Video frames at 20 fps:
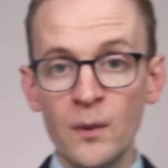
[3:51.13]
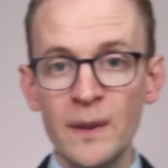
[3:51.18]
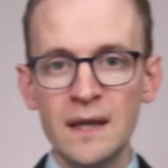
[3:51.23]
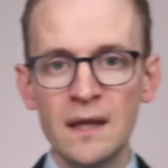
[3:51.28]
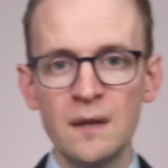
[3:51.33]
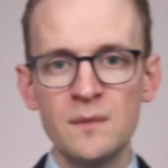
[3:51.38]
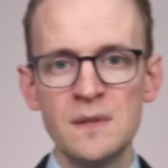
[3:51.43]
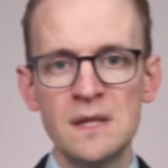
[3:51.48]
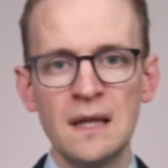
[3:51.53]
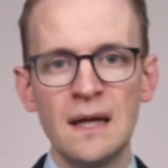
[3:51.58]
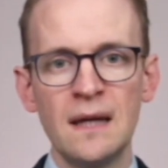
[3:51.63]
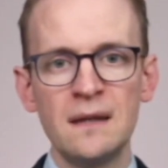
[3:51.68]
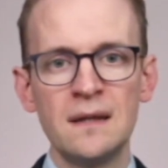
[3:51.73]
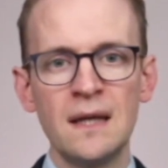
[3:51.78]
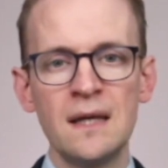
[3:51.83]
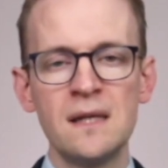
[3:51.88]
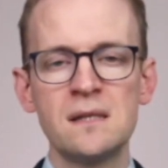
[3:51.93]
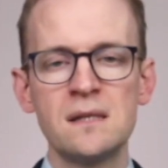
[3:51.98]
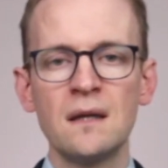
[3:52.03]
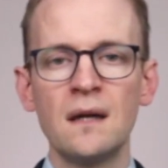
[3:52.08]
we come to that,
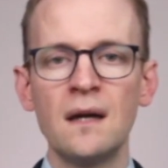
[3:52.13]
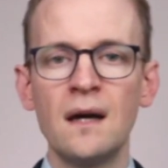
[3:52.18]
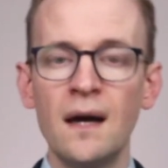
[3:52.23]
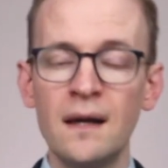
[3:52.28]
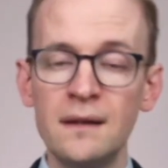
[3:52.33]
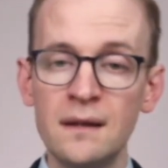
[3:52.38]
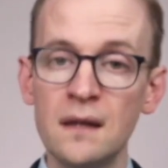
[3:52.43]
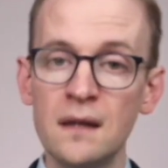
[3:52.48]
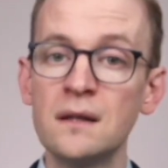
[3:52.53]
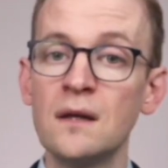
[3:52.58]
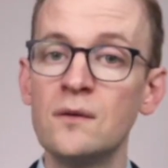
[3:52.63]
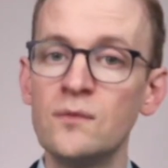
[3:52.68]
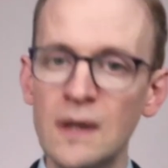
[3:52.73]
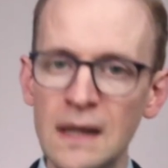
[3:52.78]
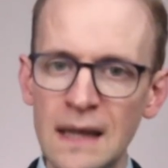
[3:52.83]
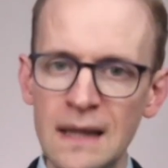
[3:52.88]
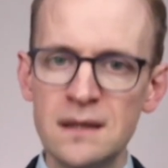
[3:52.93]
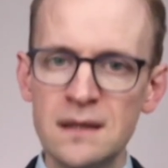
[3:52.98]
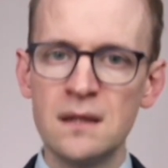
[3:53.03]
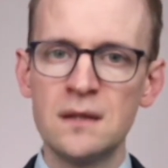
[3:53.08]
there's another
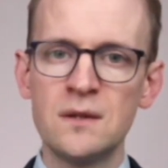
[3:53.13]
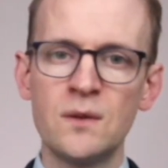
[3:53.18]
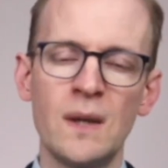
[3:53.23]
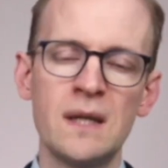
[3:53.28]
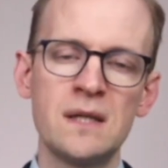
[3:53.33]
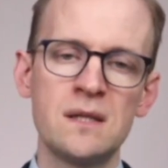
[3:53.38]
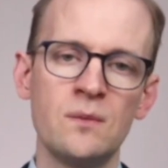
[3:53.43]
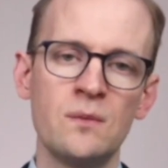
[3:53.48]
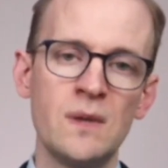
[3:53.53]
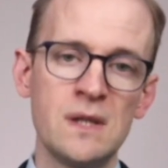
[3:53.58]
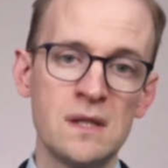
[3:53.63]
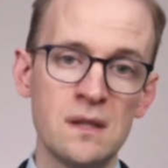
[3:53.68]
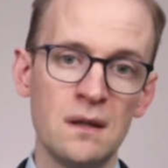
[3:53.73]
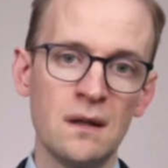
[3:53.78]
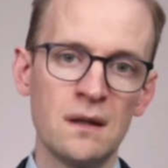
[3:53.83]
related question we should